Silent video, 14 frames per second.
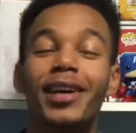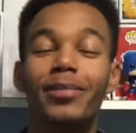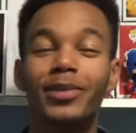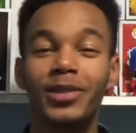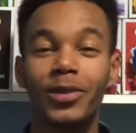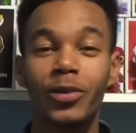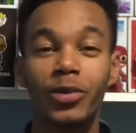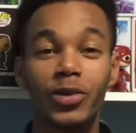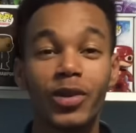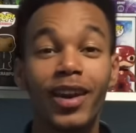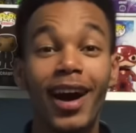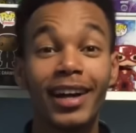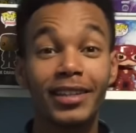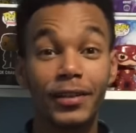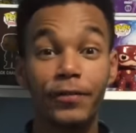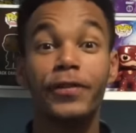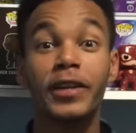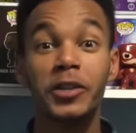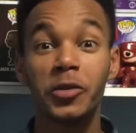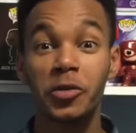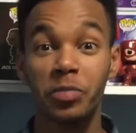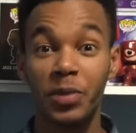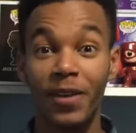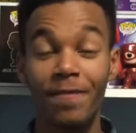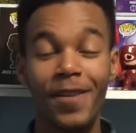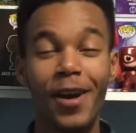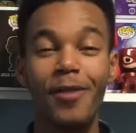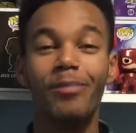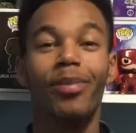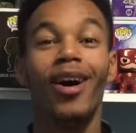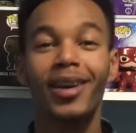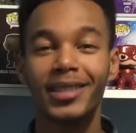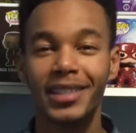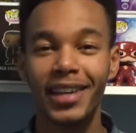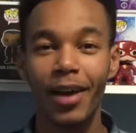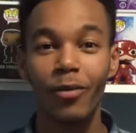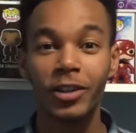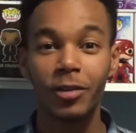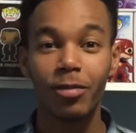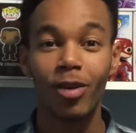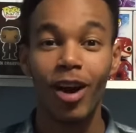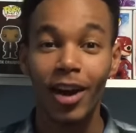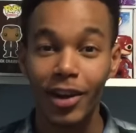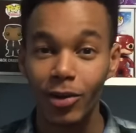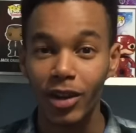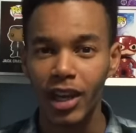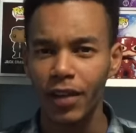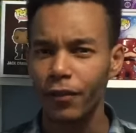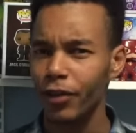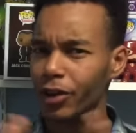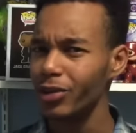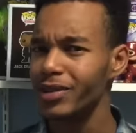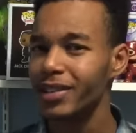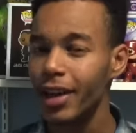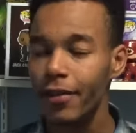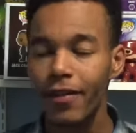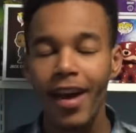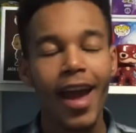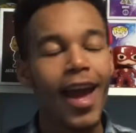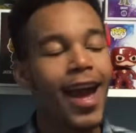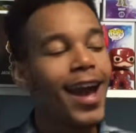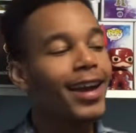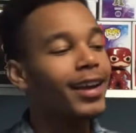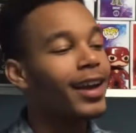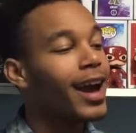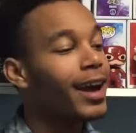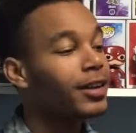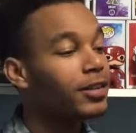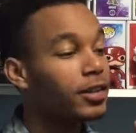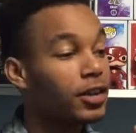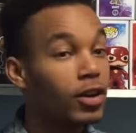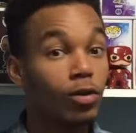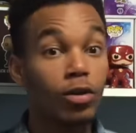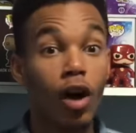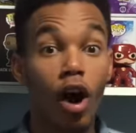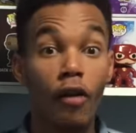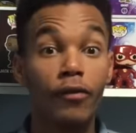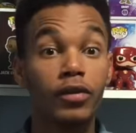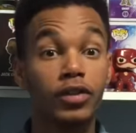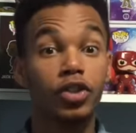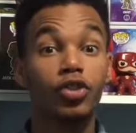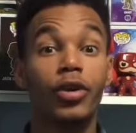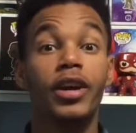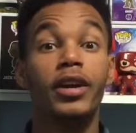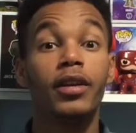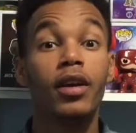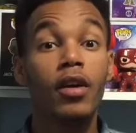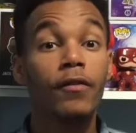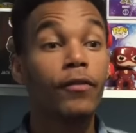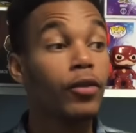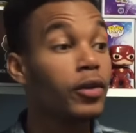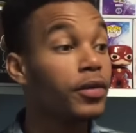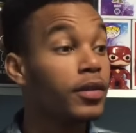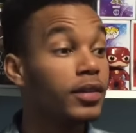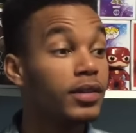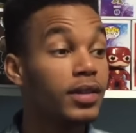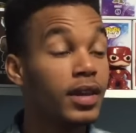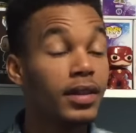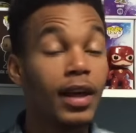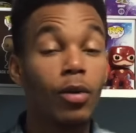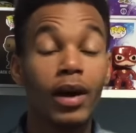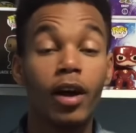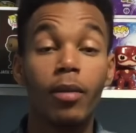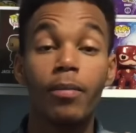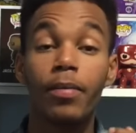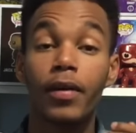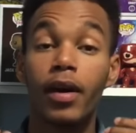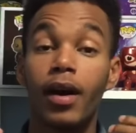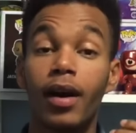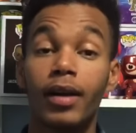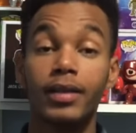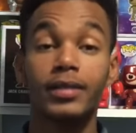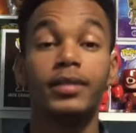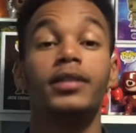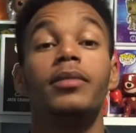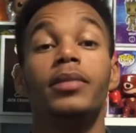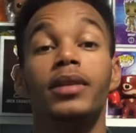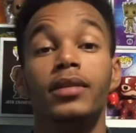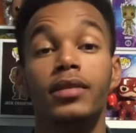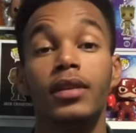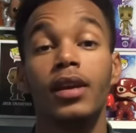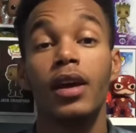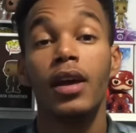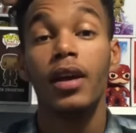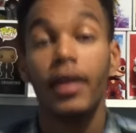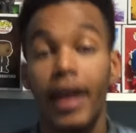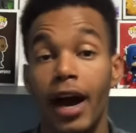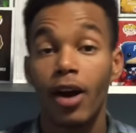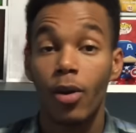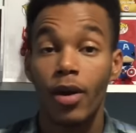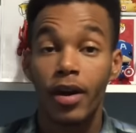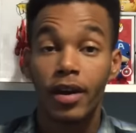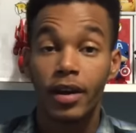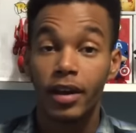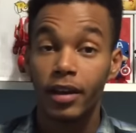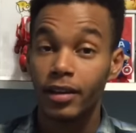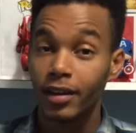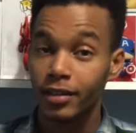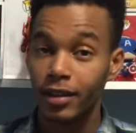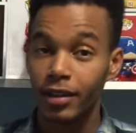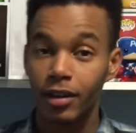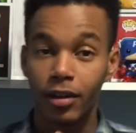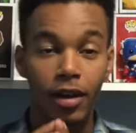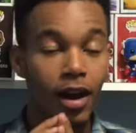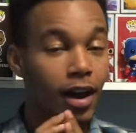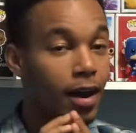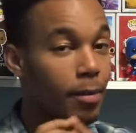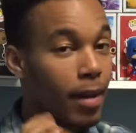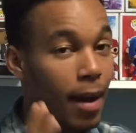of the episode was when actually Fitz was being very ballsy and went to Morocco looking for Yusuf, and he actually, you know, offers a trade for this thing that will help Simmons. Now, he does a little kind of